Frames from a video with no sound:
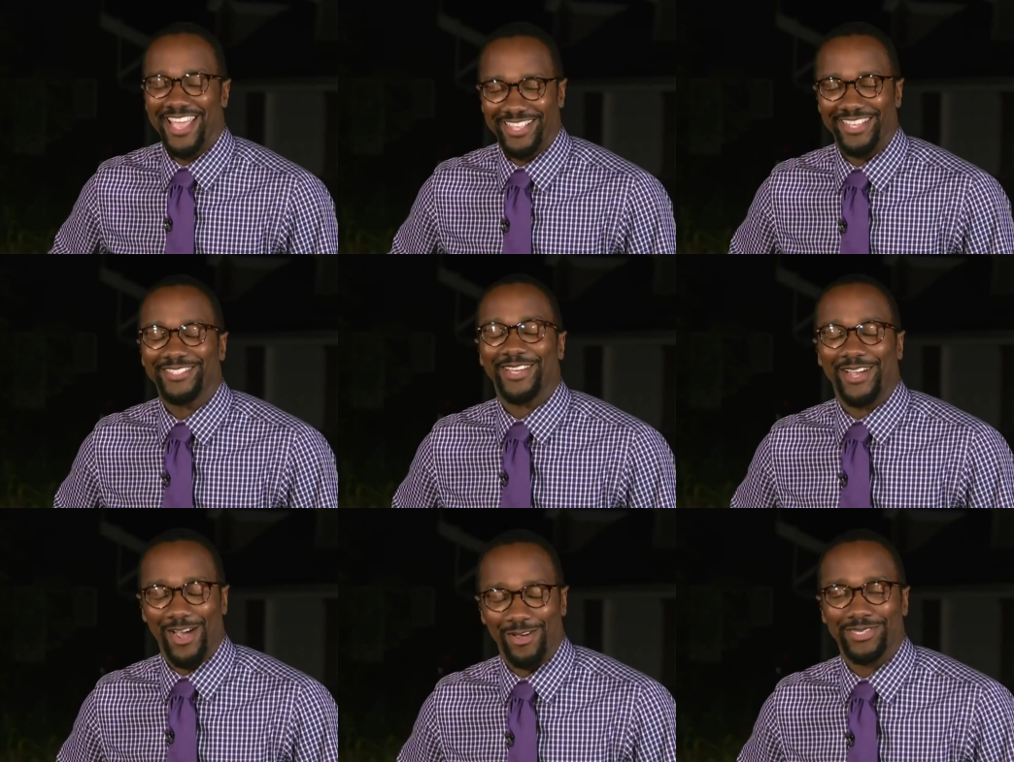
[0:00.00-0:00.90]
It is a
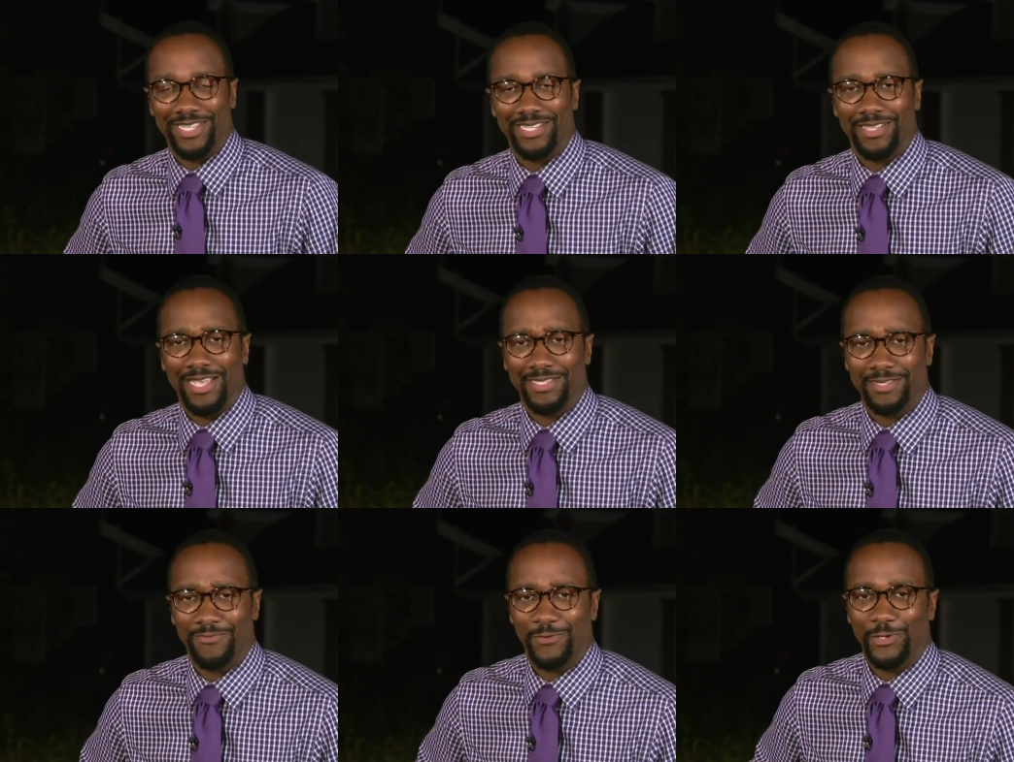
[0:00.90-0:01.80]
costly
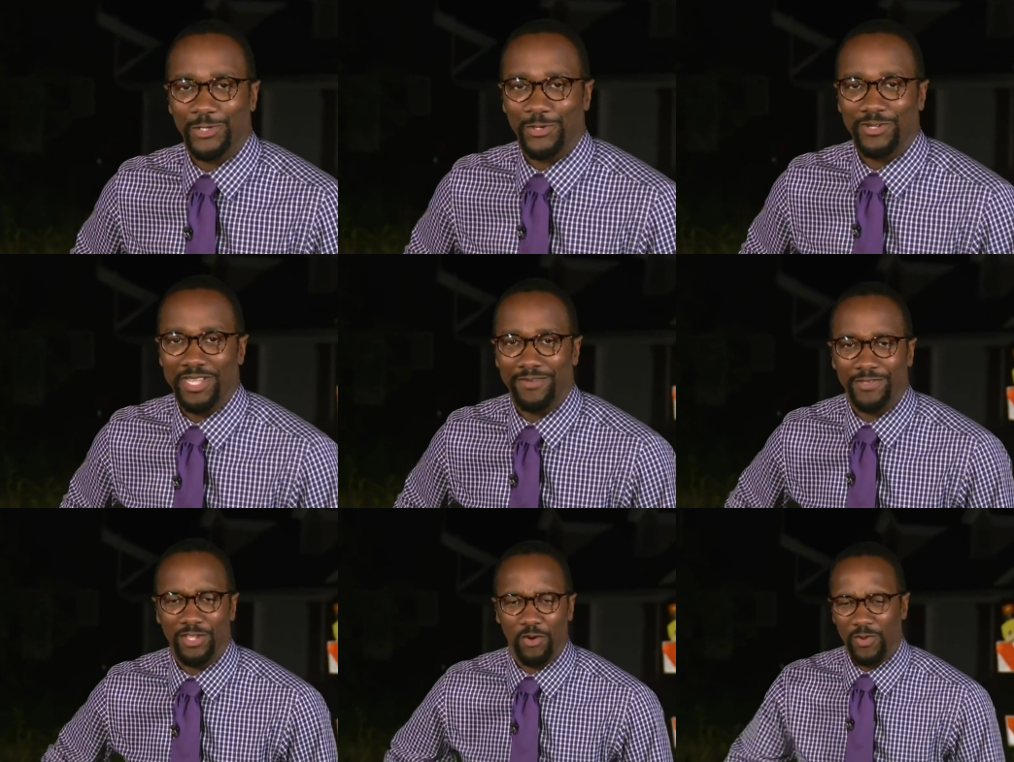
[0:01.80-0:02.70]
lesson for sure,
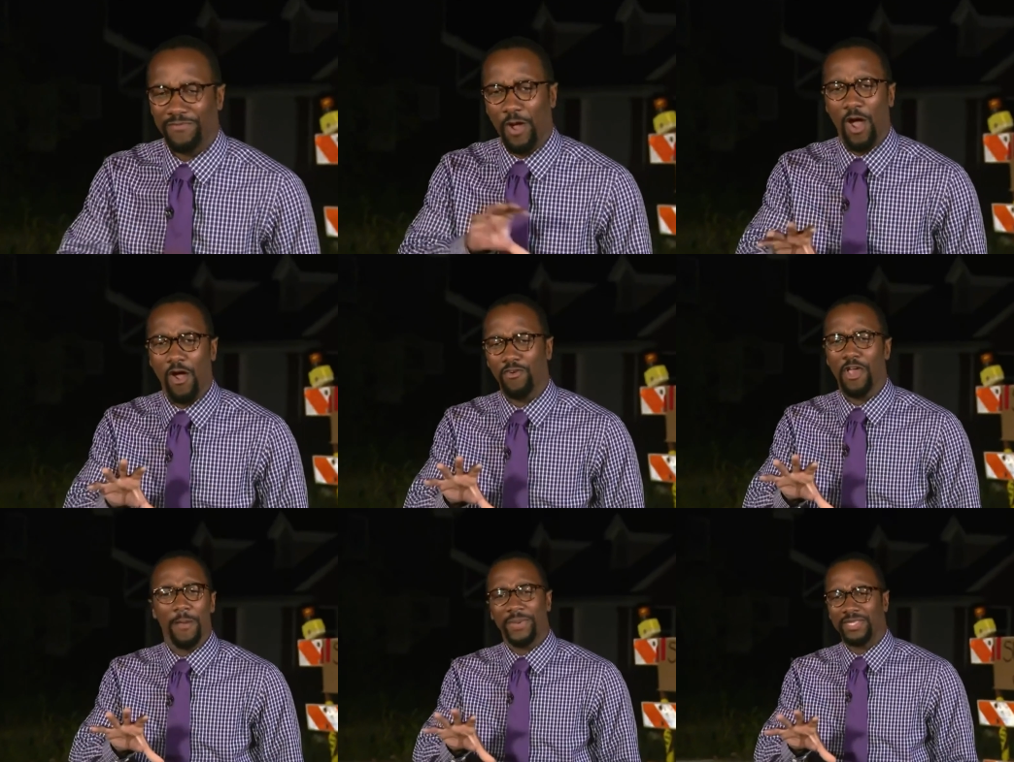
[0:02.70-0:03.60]
Devin. No, we've all
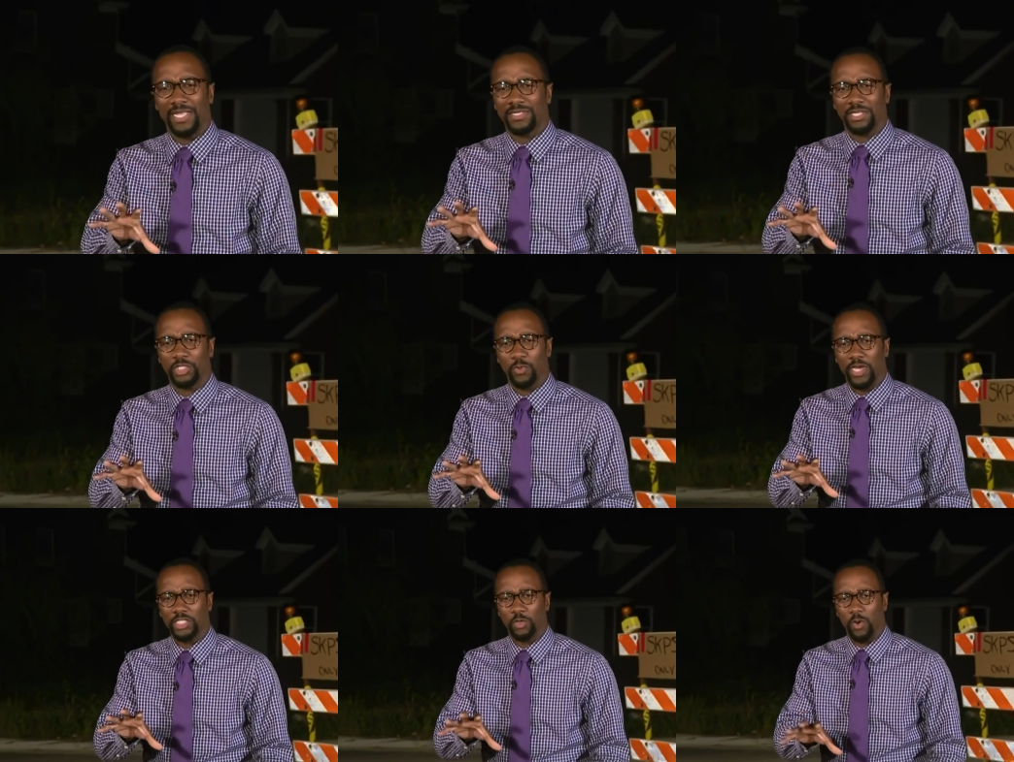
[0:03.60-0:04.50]
been in that
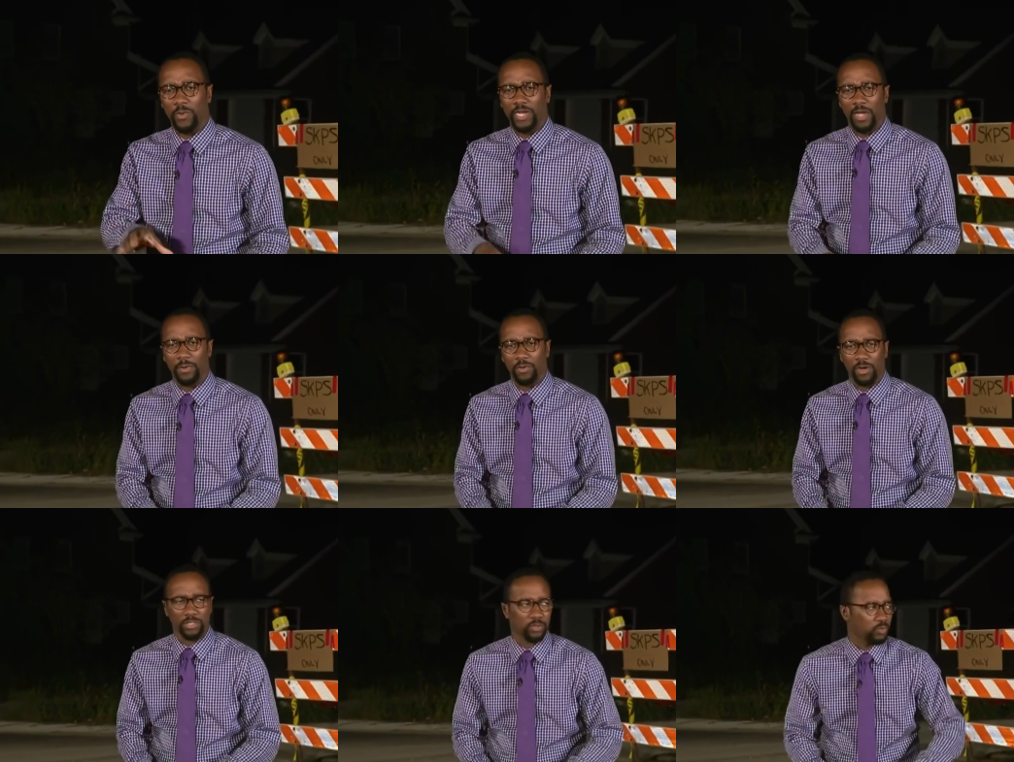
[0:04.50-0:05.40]
situation where we come across a